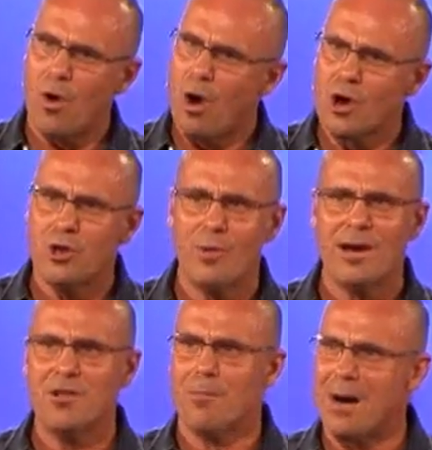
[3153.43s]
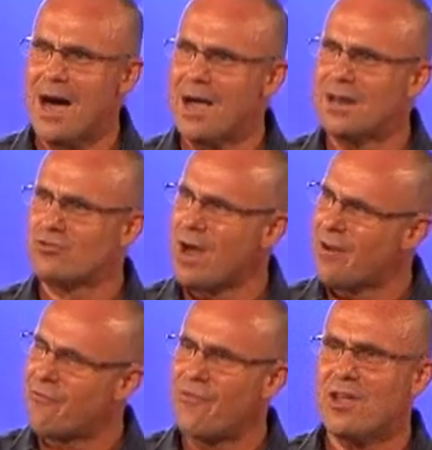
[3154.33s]
arguing in your mind and trying
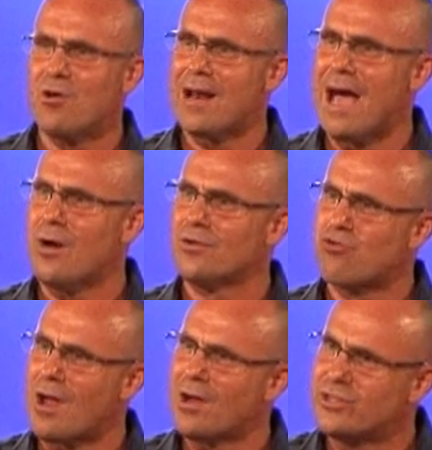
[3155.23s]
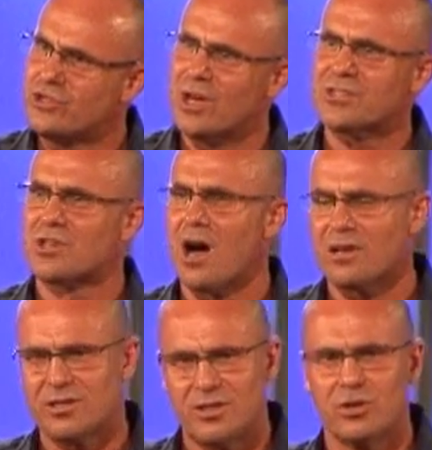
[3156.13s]
to figure it out and try to adjust
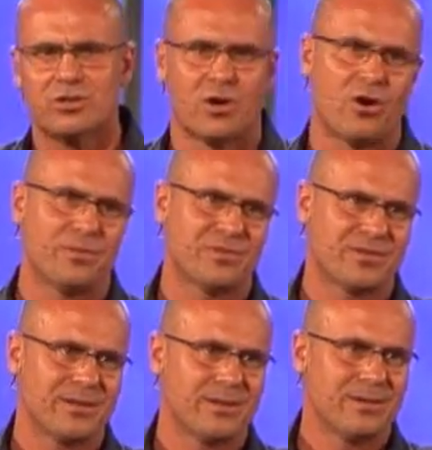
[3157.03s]
God to your terms.